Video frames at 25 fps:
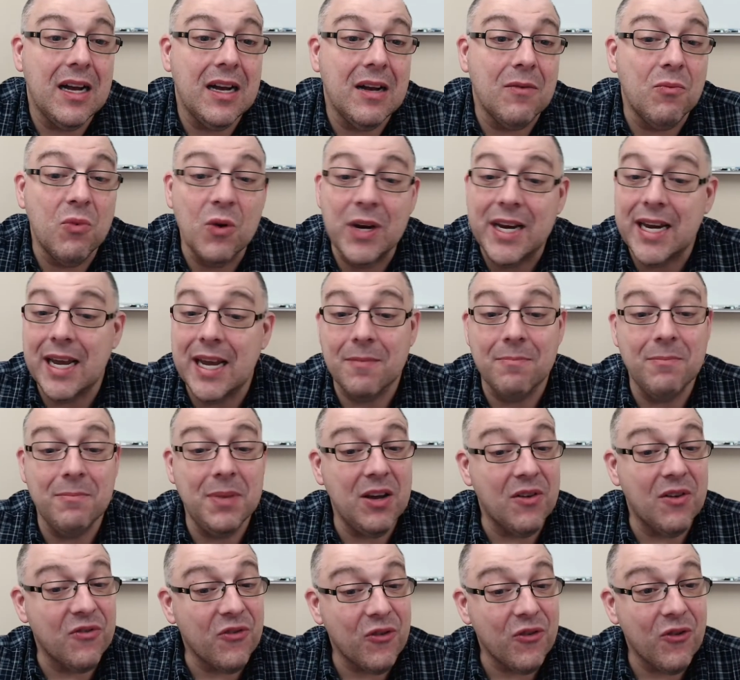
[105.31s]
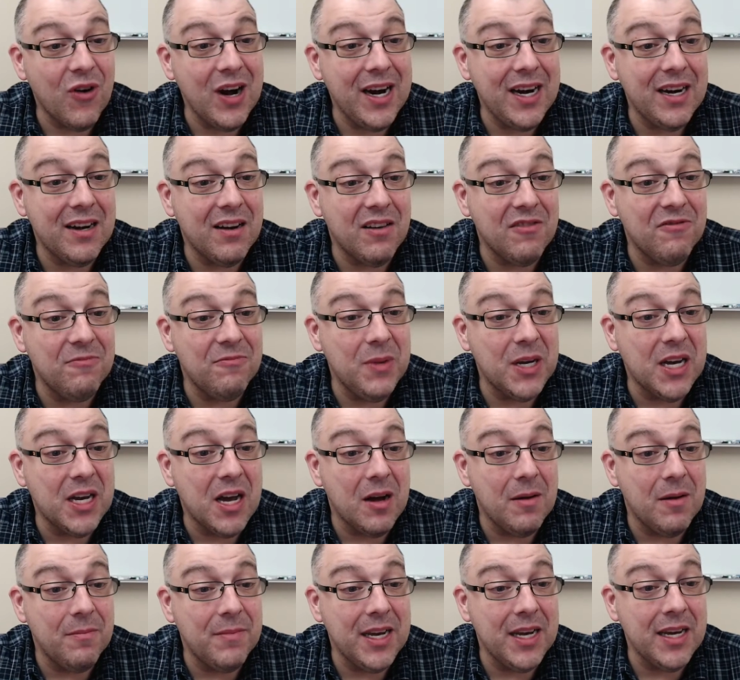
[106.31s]
We can be afraid of
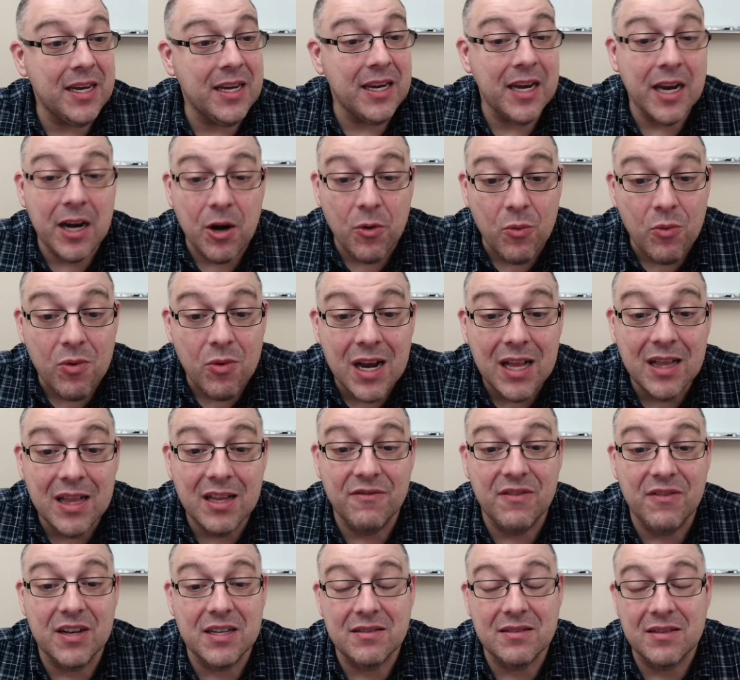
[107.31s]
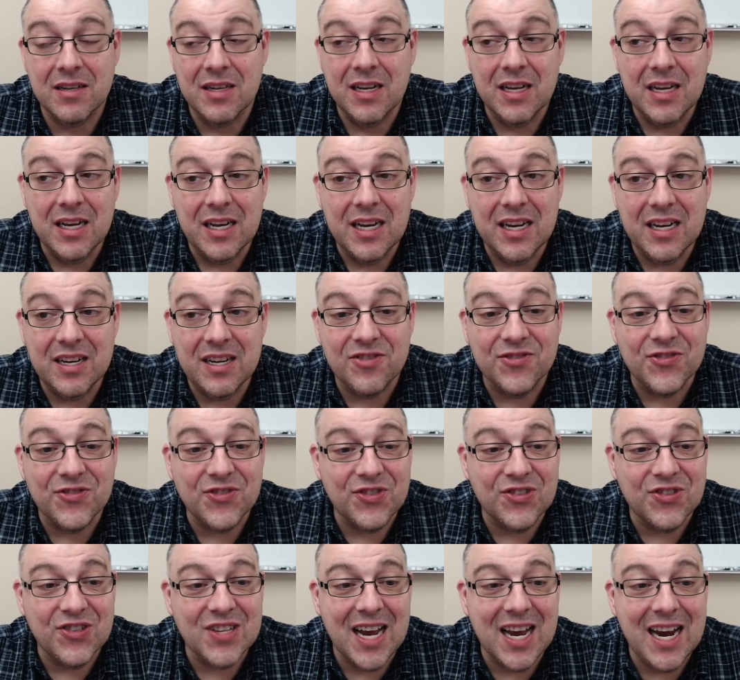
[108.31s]
becoming irrelevant in a
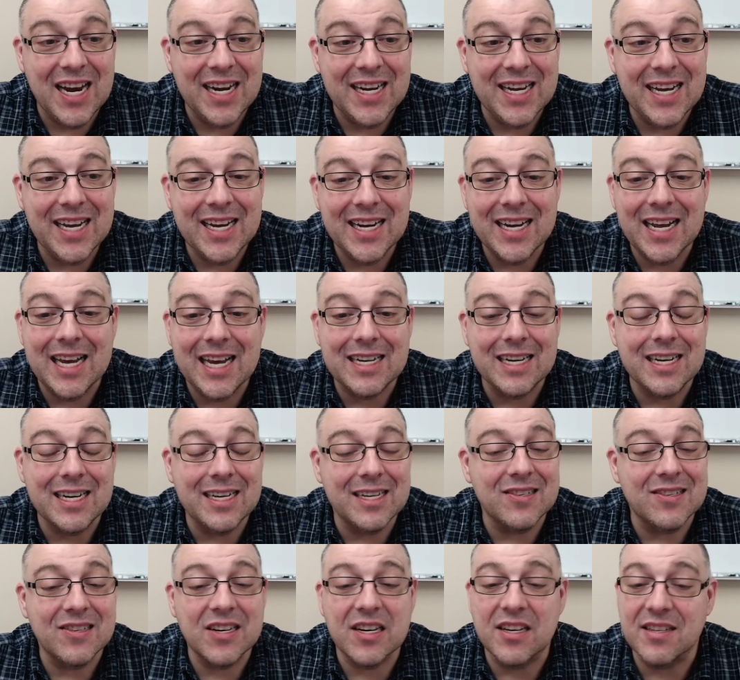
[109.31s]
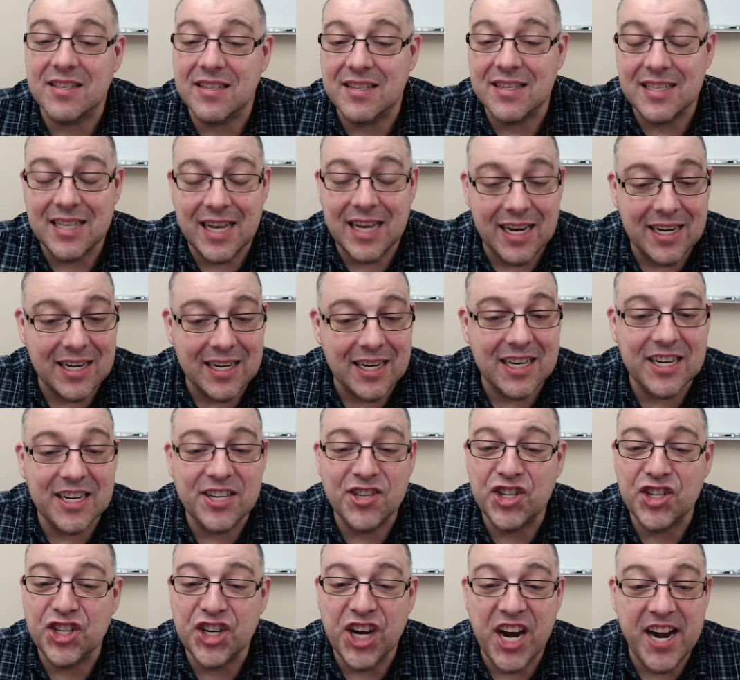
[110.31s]
society that is constantly
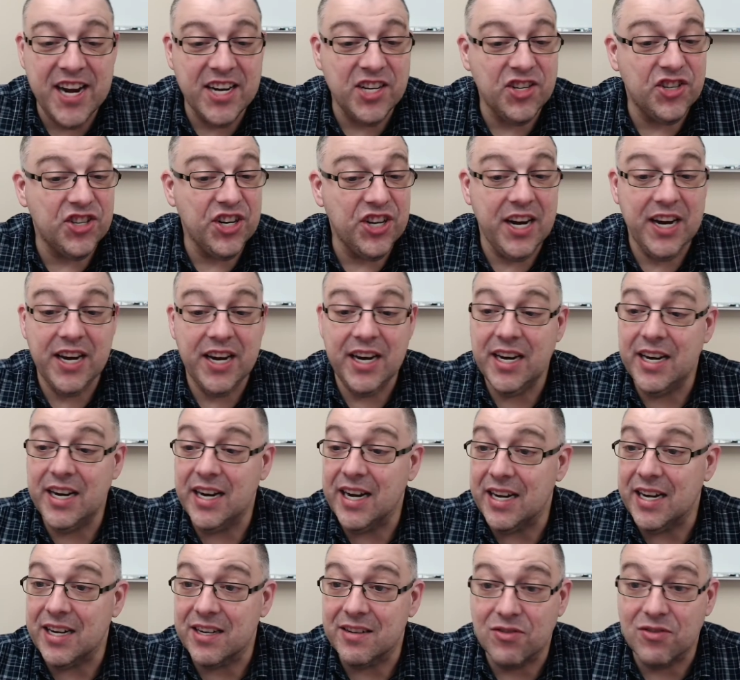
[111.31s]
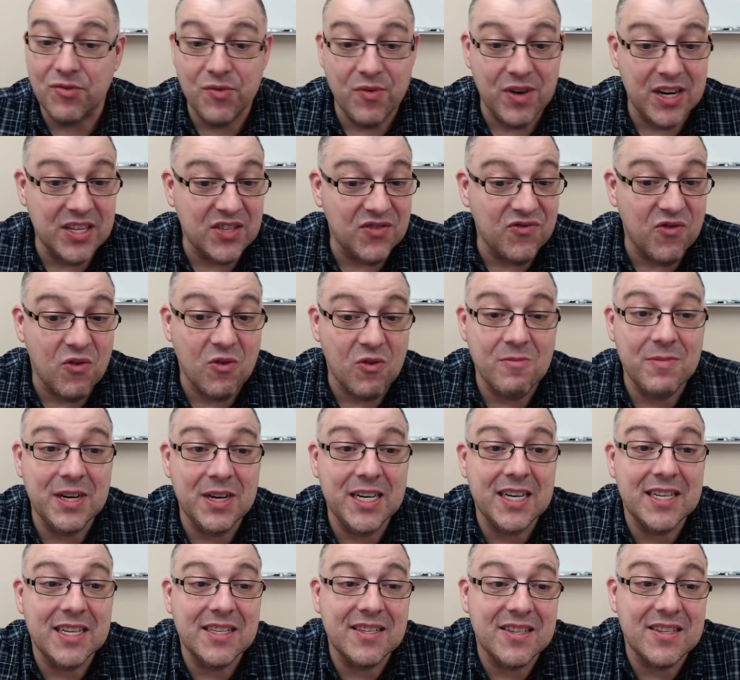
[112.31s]
changing and
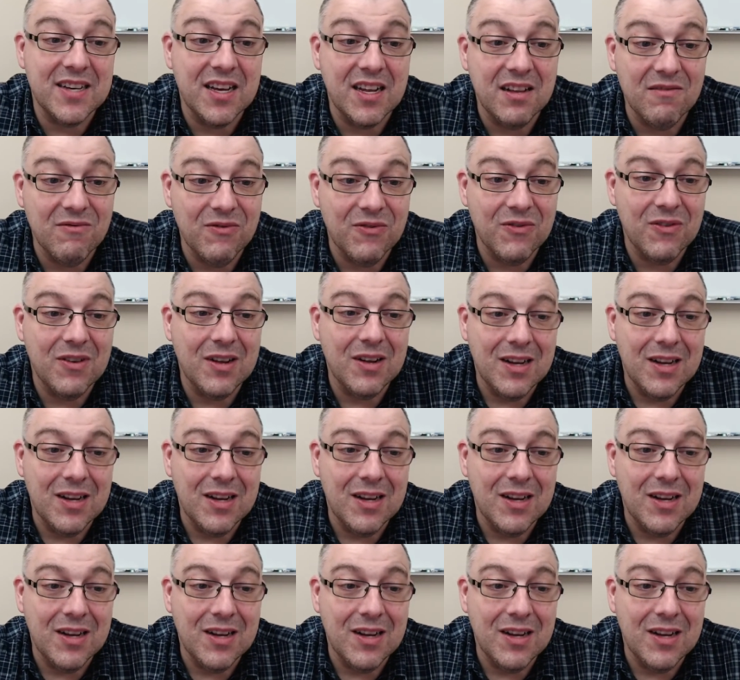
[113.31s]
transforming itself.